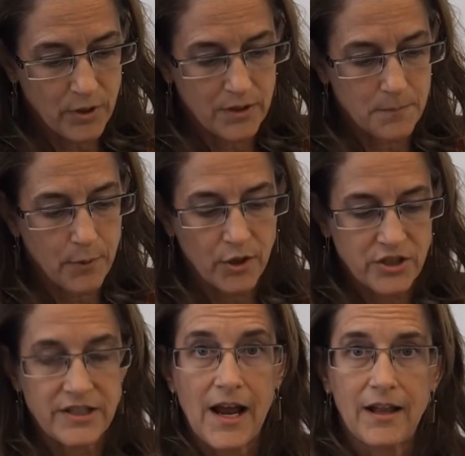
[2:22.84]

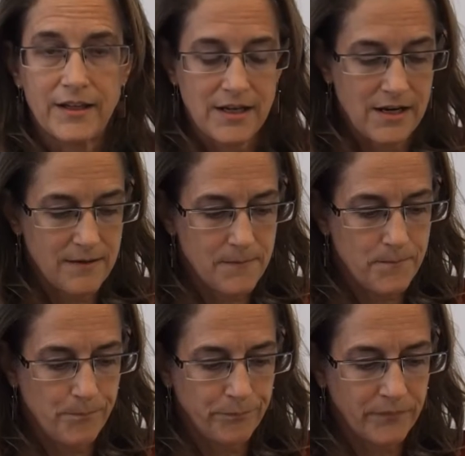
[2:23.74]
impartiality,
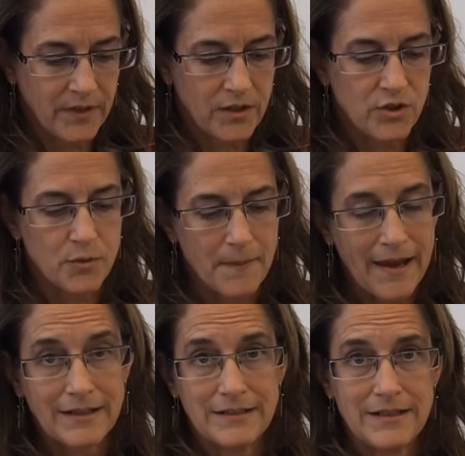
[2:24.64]

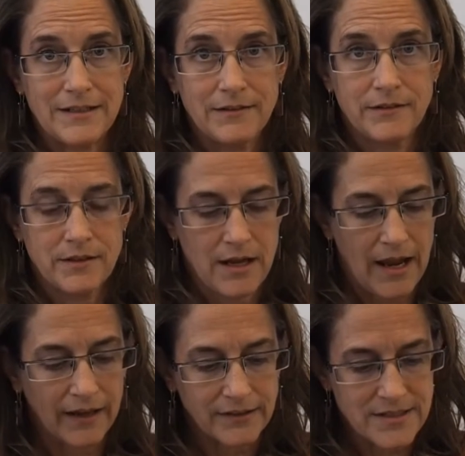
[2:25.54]
humanity,
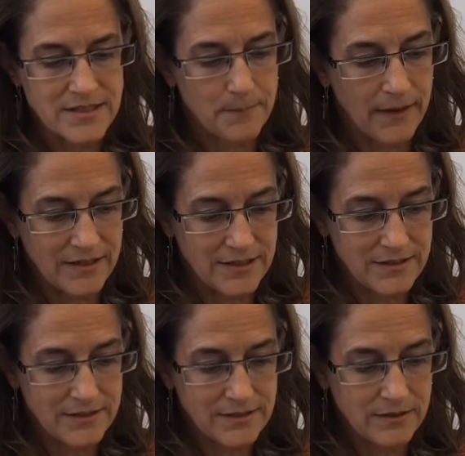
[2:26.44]
and
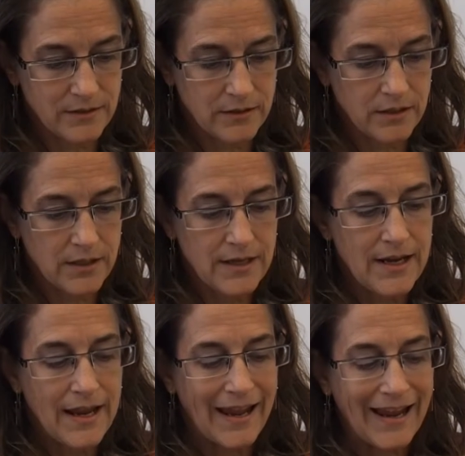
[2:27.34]
independence.
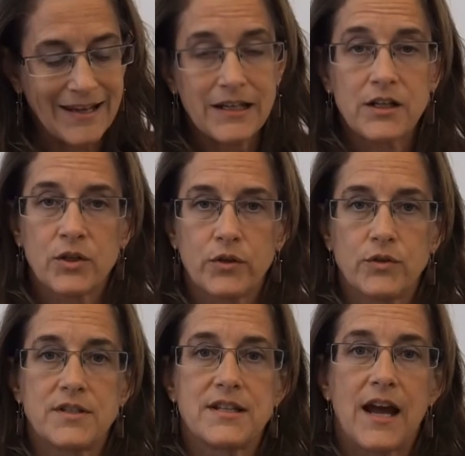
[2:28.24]
And it
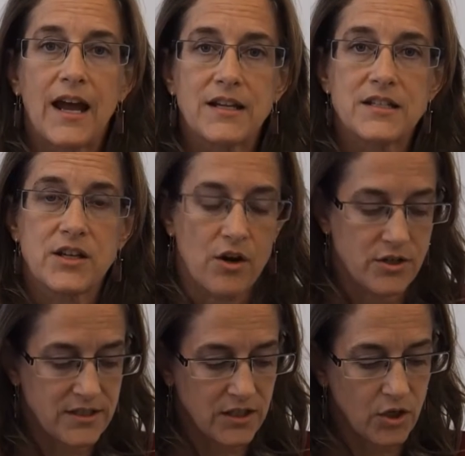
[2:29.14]
includes the
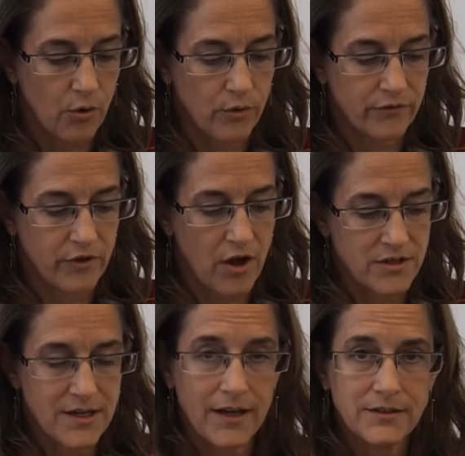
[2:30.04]
ICRC Code of
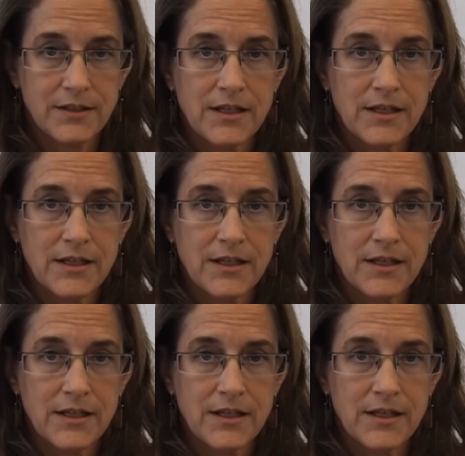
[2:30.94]
Conduct.